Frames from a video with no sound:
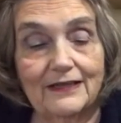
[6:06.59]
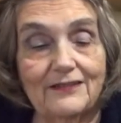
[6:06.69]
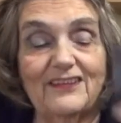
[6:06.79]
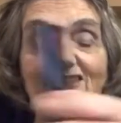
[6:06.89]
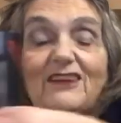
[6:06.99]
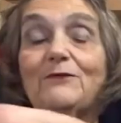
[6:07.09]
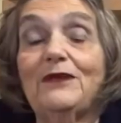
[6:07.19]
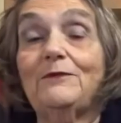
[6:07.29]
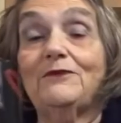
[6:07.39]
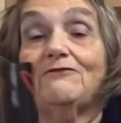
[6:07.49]
This I'm
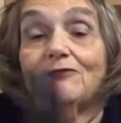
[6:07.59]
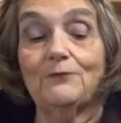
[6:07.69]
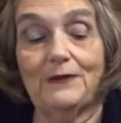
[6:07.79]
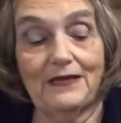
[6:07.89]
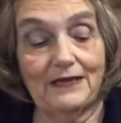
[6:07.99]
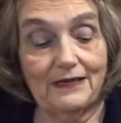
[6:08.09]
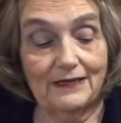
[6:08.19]
keeping for me.